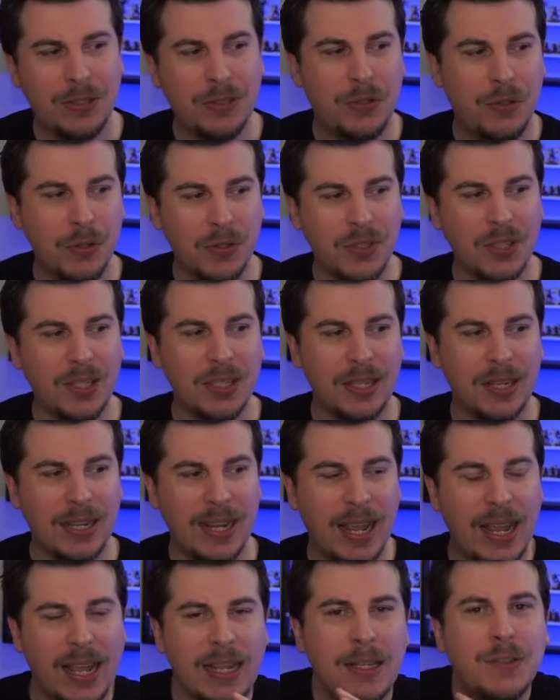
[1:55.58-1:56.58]
doesn't,
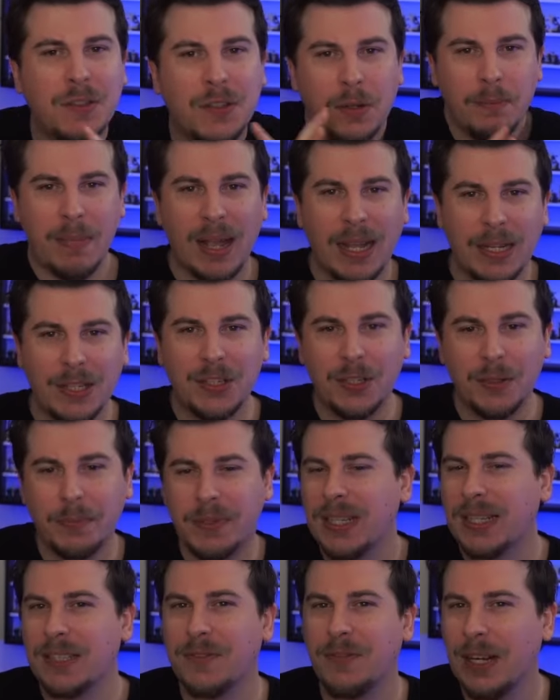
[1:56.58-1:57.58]
in some matchups,
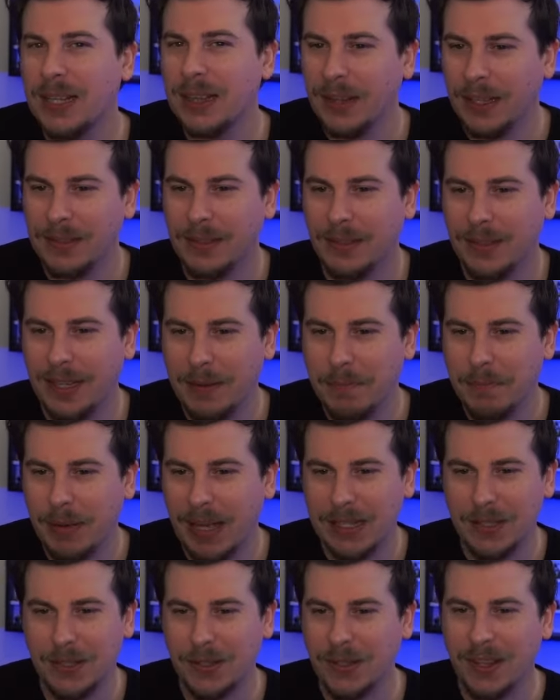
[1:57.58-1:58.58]
he has very little
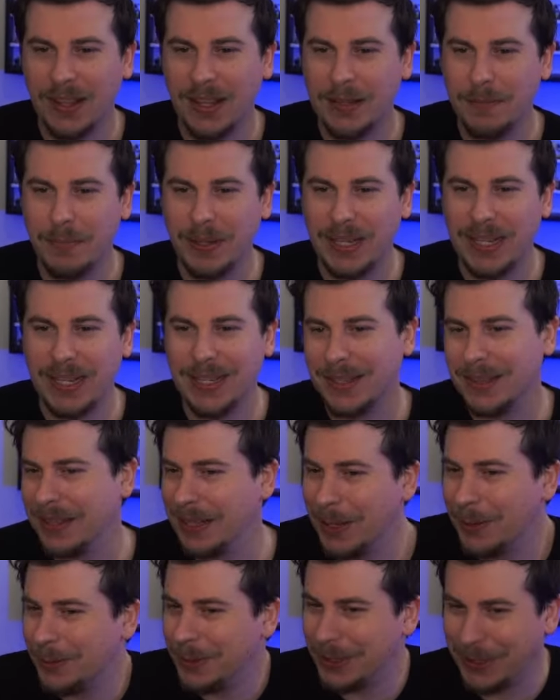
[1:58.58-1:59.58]
impact other than being the only